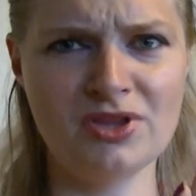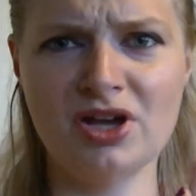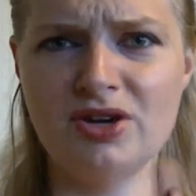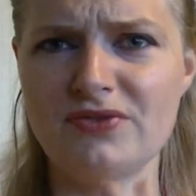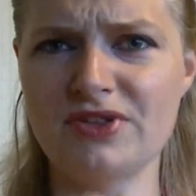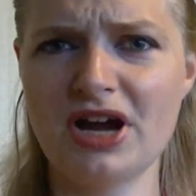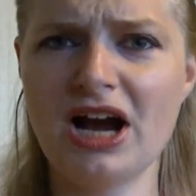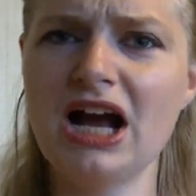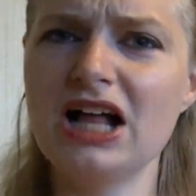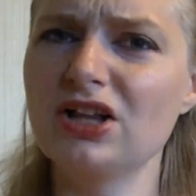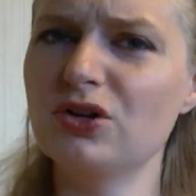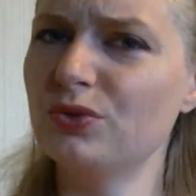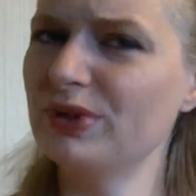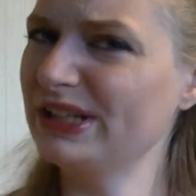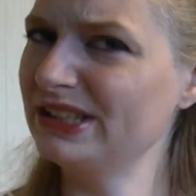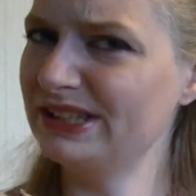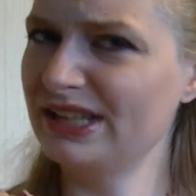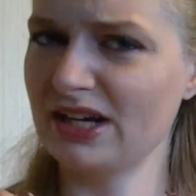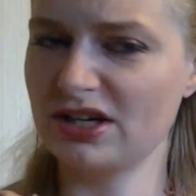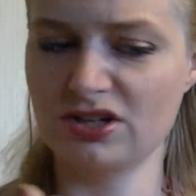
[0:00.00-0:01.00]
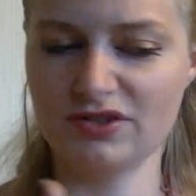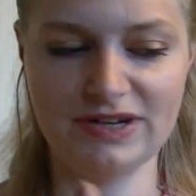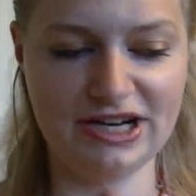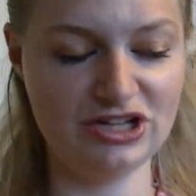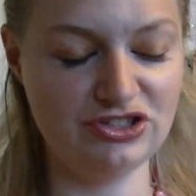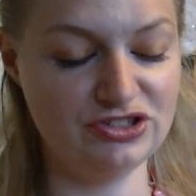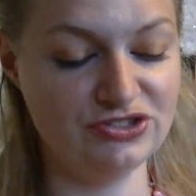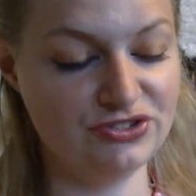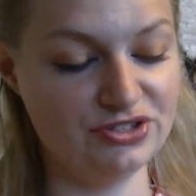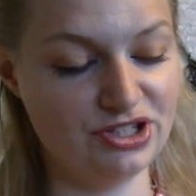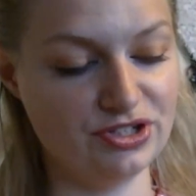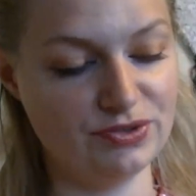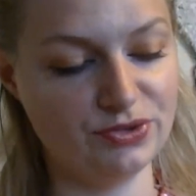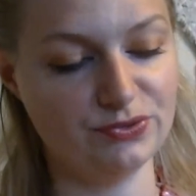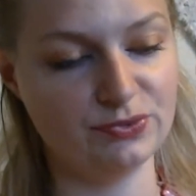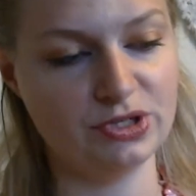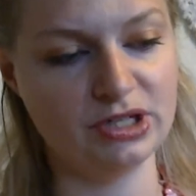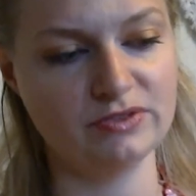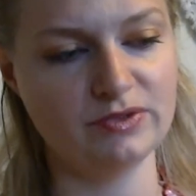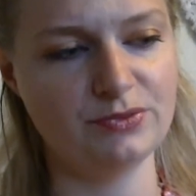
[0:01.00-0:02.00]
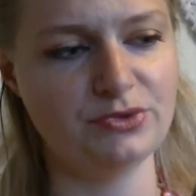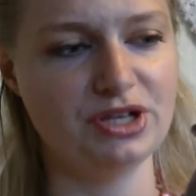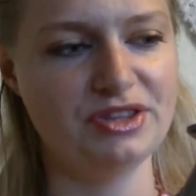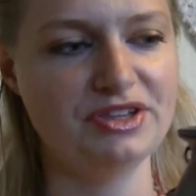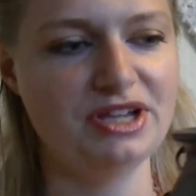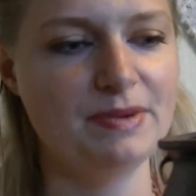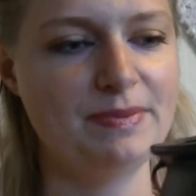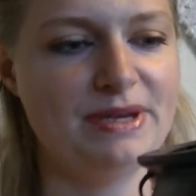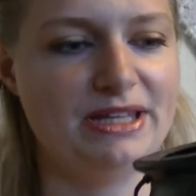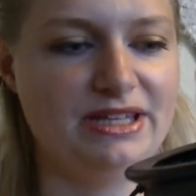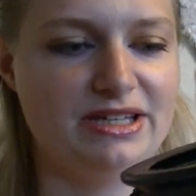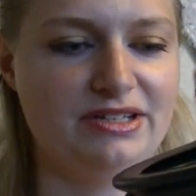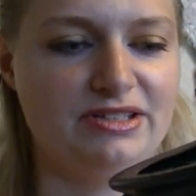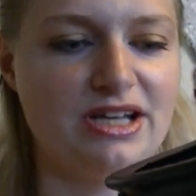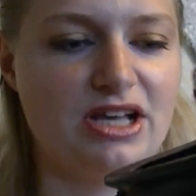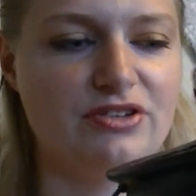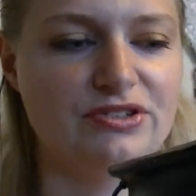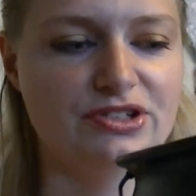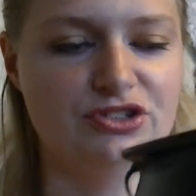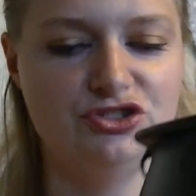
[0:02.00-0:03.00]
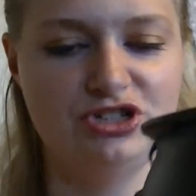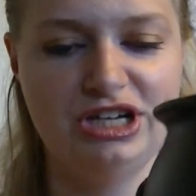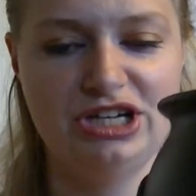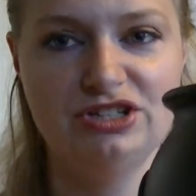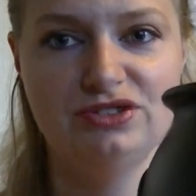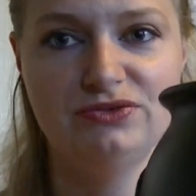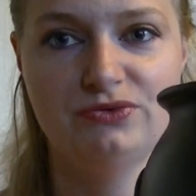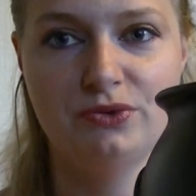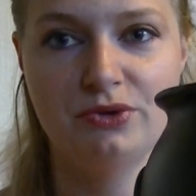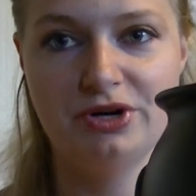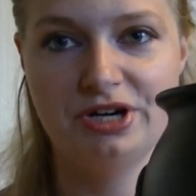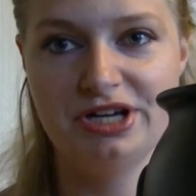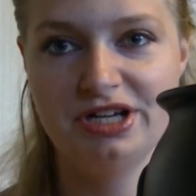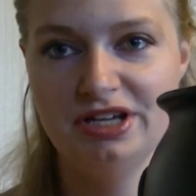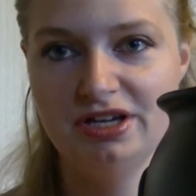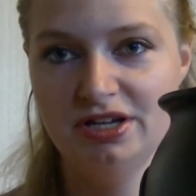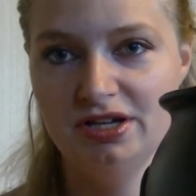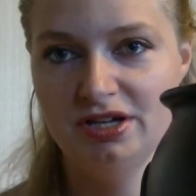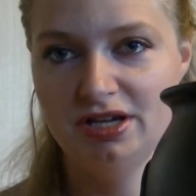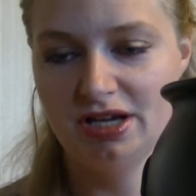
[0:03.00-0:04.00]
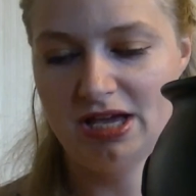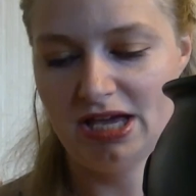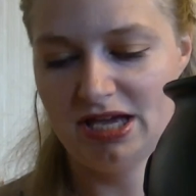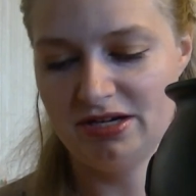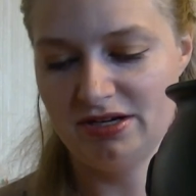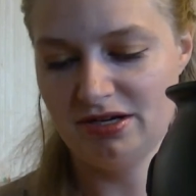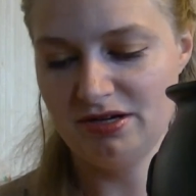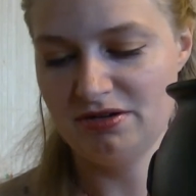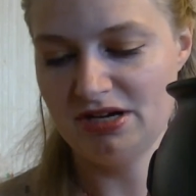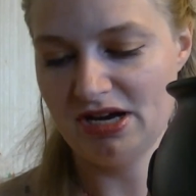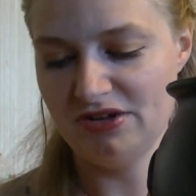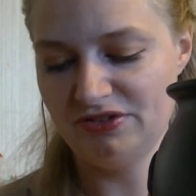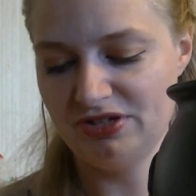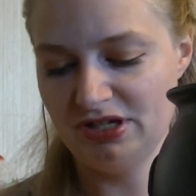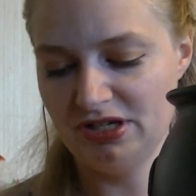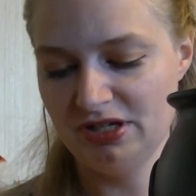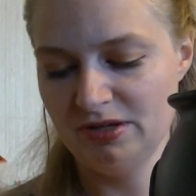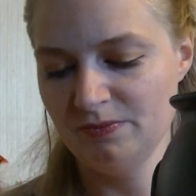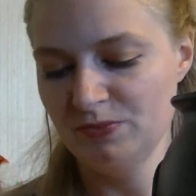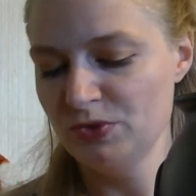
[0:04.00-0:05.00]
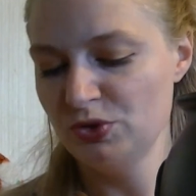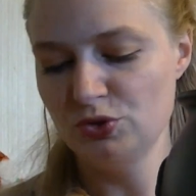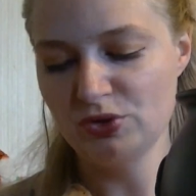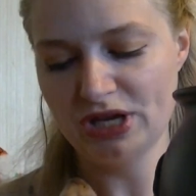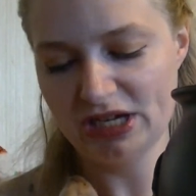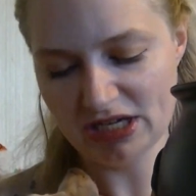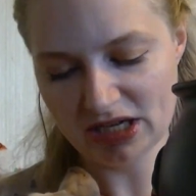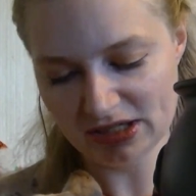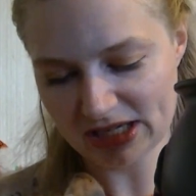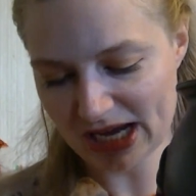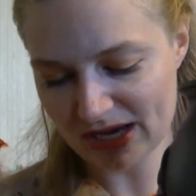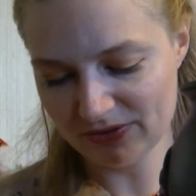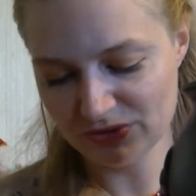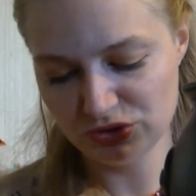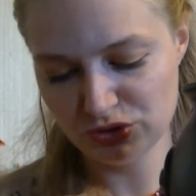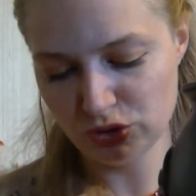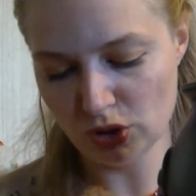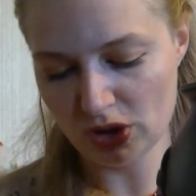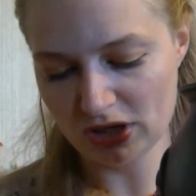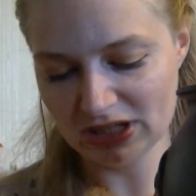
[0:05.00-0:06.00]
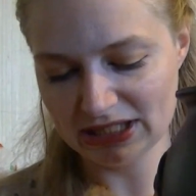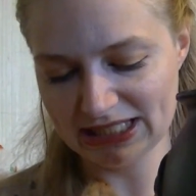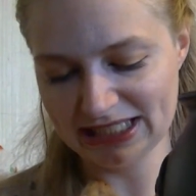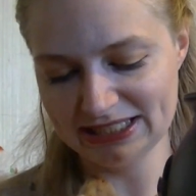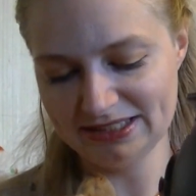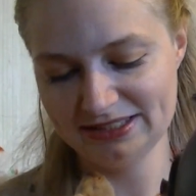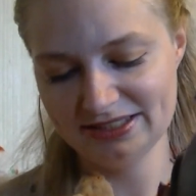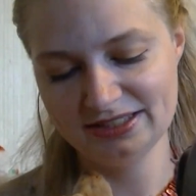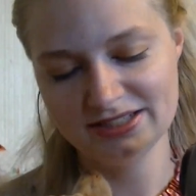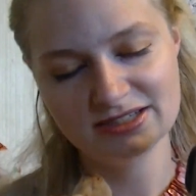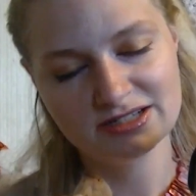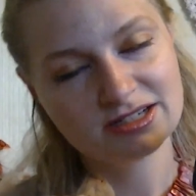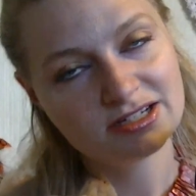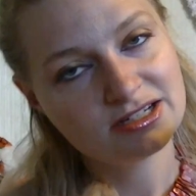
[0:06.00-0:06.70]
their Halloween decorations, so this was one of them. So I think I paid like a dollar in change for it. And Desi, you cannot have chocolate.